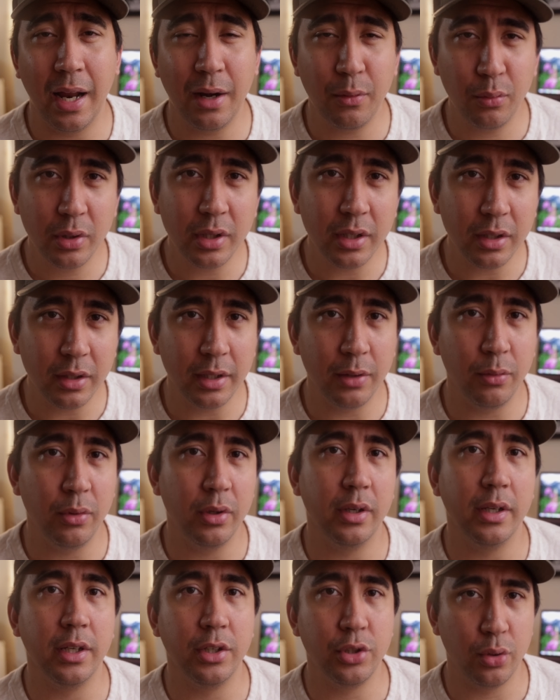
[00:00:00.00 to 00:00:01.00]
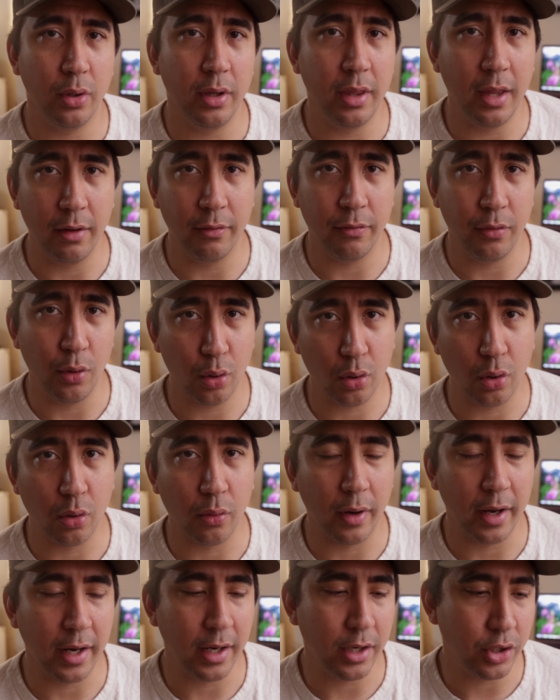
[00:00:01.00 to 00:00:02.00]
I really, really enjoy that focal
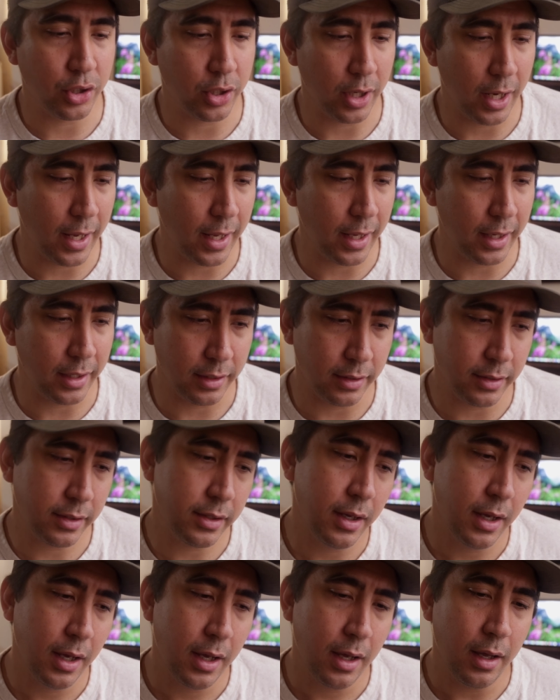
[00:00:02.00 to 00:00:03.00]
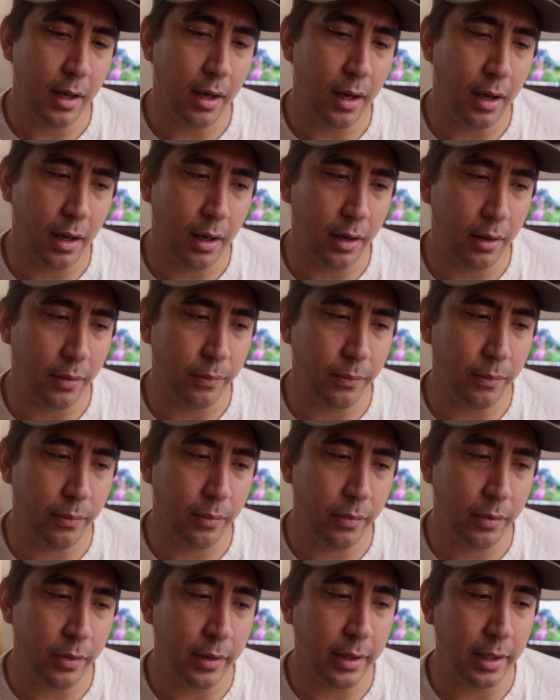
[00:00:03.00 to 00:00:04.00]
range. And
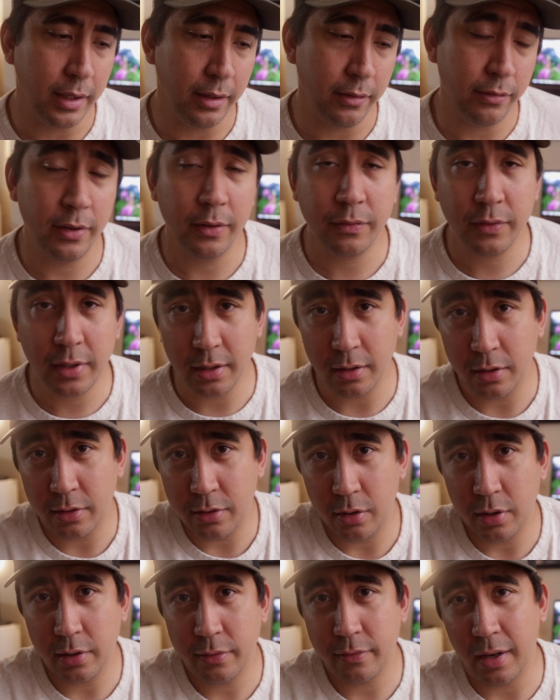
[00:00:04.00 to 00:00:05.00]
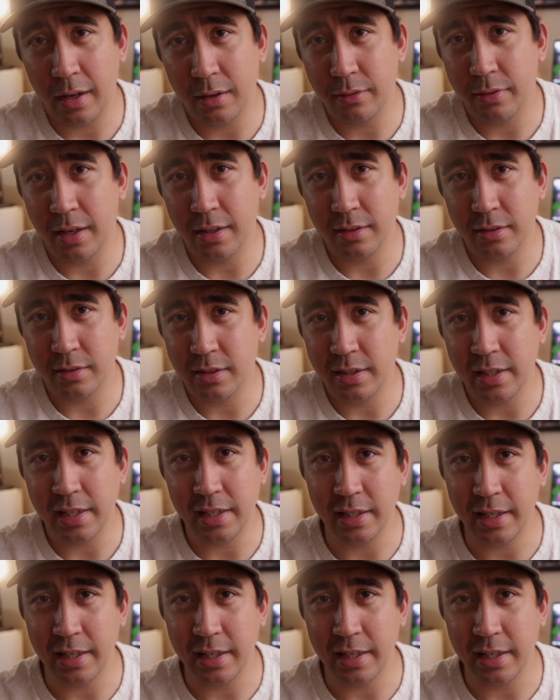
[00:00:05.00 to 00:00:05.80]
the 15 to 35 has the